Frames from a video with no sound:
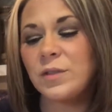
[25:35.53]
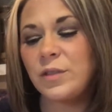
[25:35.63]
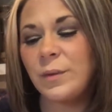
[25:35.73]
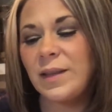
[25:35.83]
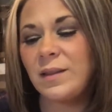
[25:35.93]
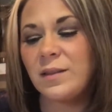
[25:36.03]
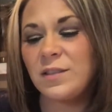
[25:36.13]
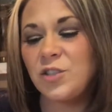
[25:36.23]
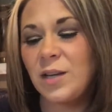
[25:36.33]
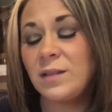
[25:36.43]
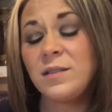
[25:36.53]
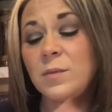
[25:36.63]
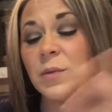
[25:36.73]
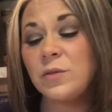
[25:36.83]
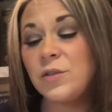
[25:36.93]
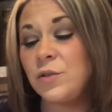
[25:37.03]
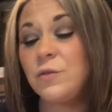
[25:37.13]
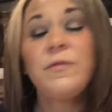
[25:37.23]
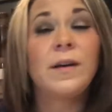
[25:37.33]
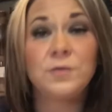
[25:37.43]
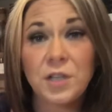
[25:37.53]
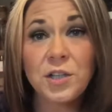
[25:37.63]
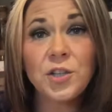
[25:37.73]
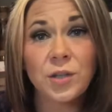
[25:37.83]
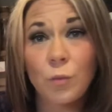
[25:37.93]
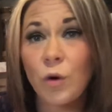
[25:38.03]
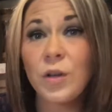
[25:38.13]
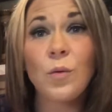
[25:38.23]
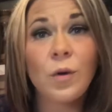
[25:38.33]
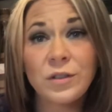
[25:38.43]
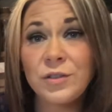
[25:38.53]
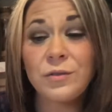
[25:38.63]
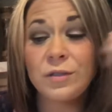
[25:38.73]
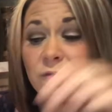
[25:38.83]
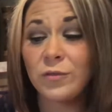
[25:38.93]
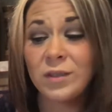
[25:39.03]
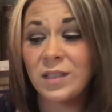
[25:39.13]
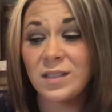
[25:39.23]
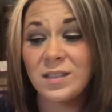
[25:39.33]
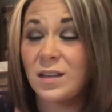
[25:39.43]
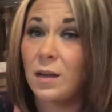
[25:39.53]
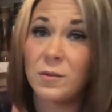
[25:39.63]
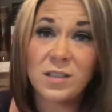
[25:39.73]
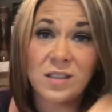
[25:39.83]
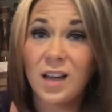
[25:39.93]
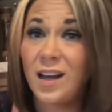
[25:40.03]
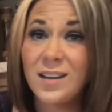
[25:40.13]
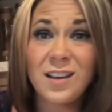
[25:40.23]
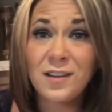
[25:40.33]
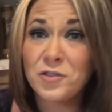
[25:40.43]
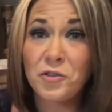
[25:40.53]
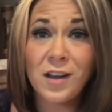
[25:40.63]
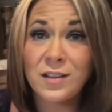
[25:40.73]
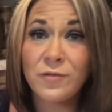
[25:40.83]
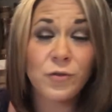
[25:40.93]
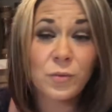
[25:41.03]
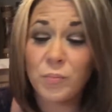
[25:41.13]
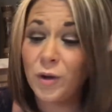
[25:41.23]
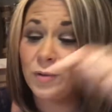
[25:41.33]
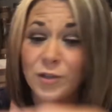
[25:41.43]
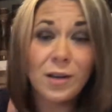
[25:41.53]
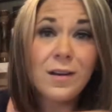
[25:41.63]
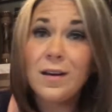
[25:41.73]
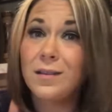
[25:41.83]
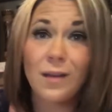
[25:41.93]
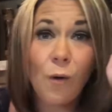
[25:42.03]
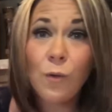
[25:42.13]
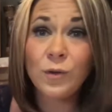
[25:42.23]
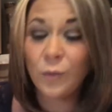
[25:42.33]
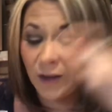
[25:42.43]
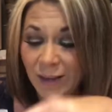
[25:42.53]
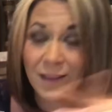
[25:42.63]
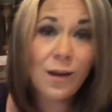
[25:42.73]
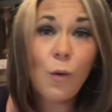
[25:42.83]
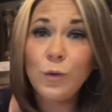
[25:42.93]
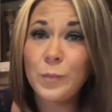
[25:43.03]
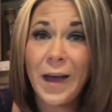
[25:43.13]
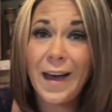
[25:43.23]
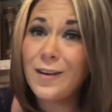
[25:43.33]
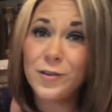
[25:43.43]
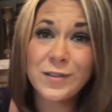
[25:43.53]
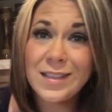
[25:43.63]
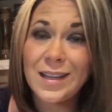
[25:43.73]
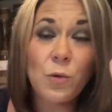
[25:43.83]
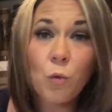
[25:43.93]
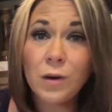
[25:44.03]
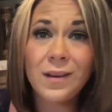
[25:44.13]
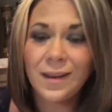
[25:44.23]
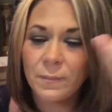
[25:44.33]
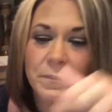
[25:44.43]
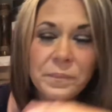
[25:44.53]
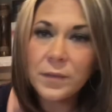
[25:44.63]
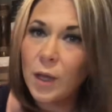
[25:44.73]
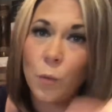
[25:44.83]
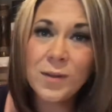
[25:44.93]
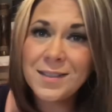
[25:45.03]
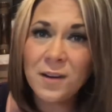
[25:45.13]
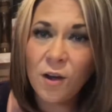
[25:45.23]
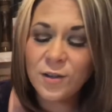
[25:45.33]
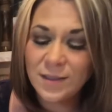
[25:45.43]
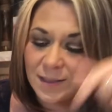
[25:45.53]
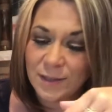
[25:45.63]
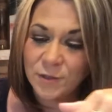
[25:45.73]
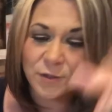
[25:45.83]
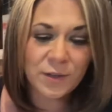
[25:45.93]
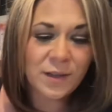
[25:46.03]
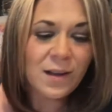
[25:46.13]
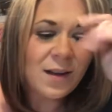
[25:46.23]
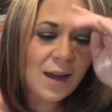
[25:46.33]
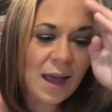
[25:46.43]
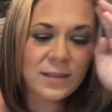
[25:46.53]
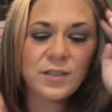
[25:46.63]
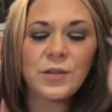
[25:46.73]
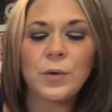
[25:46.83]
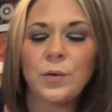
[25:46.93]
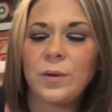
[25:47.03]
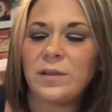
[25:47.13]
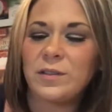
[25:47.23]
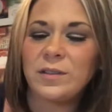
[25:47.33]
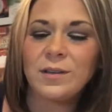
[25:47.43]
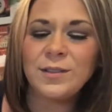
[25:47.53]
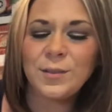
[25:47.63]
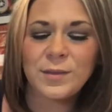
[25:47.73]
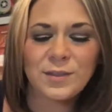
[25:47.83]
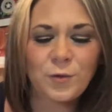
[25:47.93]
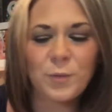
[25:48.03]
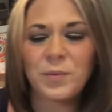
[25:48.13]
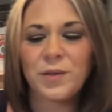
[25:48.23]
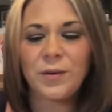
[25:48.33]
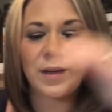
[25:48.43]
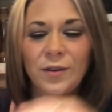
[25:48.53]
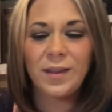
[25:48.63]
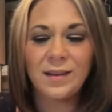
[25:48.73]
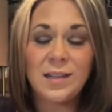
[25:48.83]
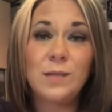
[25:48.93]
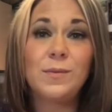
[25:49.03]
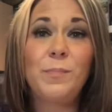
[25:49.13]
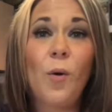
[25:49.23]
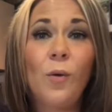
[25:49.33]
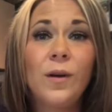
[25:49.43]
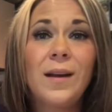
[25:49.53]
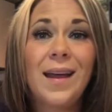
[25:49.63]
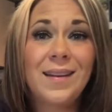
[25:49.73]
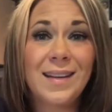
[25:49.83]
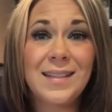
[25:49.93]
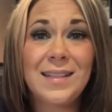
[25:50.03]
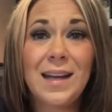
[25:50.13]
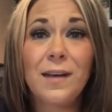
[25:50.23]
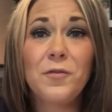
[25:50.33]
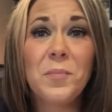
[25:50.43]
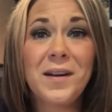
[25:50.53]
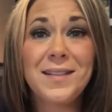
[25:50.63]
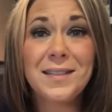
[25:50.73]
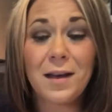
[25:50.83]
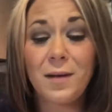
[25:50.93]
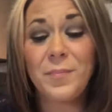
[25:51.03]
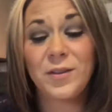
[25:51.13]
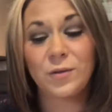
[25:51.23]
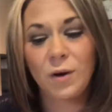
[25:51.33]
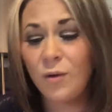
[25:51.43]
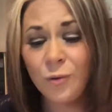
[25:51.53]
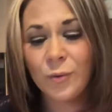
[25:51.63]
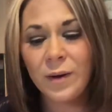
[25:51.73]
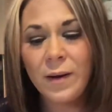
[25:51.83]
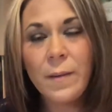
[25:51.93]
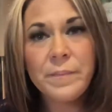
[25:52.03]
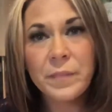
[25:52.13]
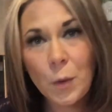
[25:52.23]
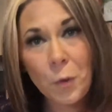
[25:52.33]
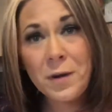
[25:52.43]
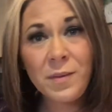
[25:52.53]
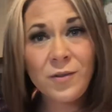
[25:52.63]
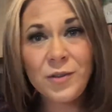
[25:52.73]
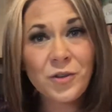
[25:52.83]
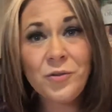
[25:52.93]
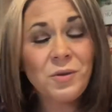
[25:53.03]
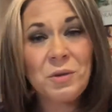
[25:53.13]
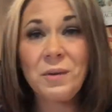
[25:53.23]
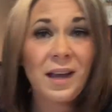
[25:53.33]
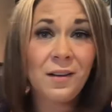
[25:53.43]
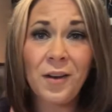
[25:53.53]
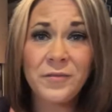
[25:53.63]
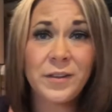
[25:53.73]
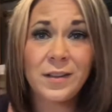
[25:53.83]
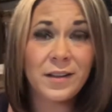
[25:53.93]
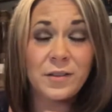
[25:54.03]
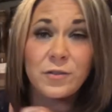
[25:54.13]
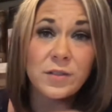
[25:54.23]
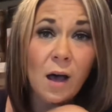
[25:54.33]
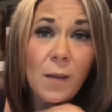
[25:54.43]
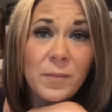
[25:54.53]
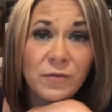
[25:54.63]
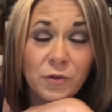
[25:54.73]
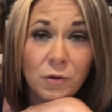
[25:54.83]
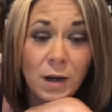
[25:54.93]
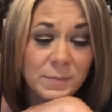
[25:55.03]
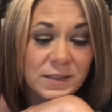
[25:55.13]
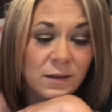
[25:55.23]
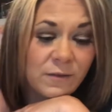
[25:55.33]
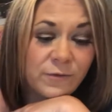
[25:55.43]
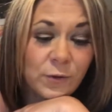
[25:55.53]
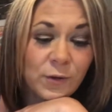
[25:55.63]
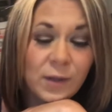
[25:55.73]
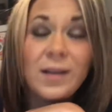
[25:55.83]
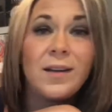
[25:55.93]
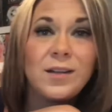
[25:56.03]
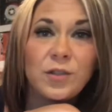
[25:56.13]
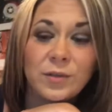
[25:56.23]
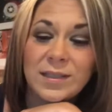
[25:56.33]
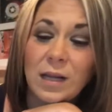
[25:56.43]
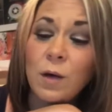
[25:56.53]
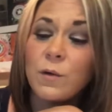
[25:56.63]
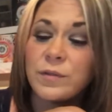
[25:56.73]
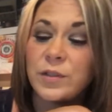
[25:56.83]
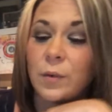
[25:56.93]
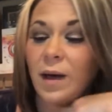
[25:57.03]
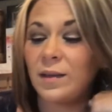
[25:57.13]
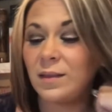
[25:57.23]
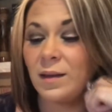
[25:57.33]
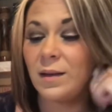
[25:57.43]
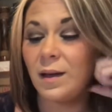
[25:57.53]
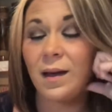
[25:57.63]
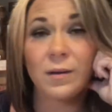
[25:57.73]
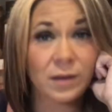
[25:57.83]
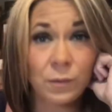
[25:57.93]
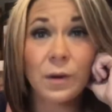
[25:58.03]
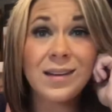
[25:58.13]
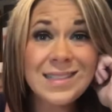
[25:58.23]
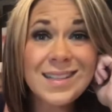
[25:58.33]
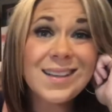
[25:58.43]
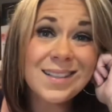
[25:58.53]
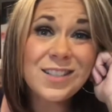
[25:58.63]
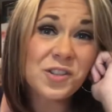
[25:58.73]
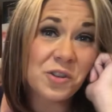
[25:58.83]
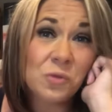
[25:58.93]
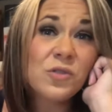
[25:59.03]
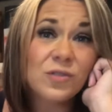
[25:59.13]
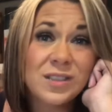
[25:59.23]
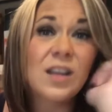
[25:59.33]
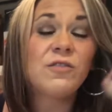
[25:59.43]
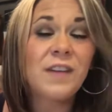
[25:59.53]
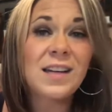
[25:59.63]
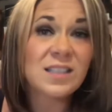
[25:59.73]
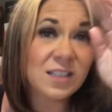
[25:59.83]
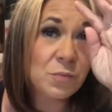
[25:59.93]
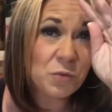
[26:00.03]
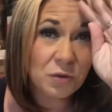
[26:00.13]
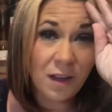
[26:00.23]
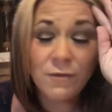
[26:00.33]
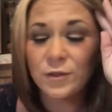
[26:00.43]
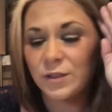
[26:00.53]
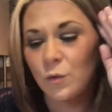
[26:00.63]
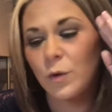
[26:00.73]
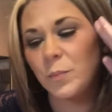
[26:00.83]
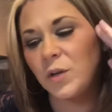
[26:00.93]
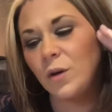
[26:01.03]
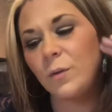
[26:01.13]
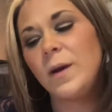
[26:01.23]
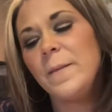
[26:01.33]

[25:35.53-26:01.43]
So I think the chance to build a new foundation. What do you want to do differently this time? Because you kind of got to try a different approach. The old way, the old patterns, it ain't working. It wasn't heart-centered. And so there's also a Scorpio here that keeps pouring in, into everybody's cup but their own. What about you? You cannot fill another's cup if your cup is not full yourself. So I think uh, get ready to get to know yourself at a deeper level, Scorpio.